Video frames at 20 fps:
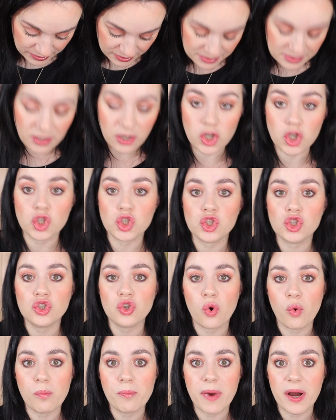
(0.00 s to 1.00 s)
These are
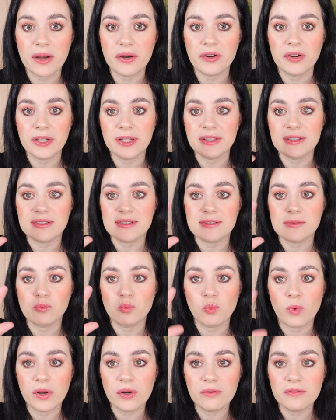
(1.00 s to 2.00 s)
so buttery. This is
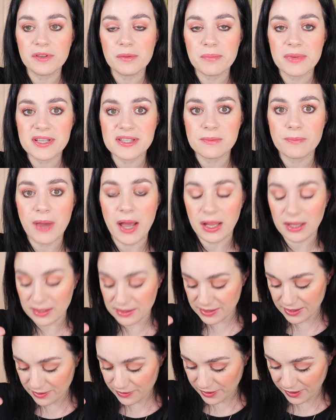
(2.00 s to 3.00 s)
one of the best
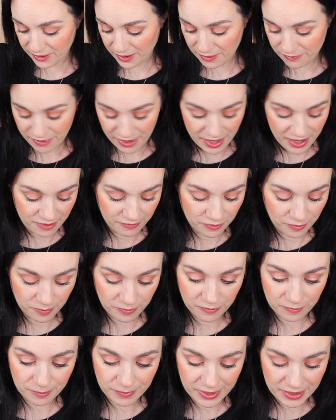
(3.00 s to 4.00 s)
palettes I think I've had
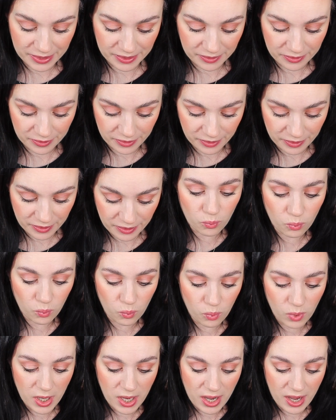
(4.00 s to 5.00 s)
by her.
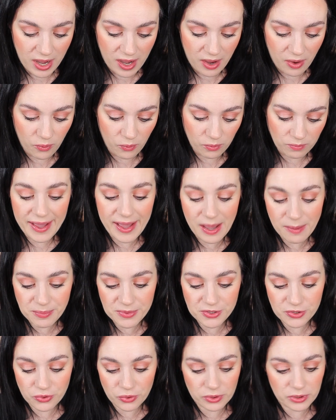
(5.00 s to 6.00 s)
Wow.
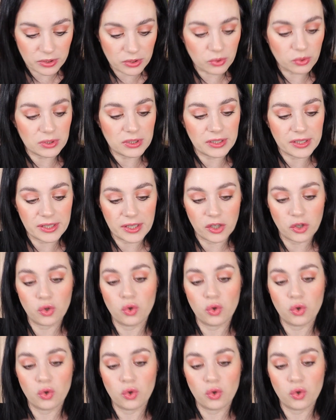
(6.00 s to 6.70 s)
Absolutely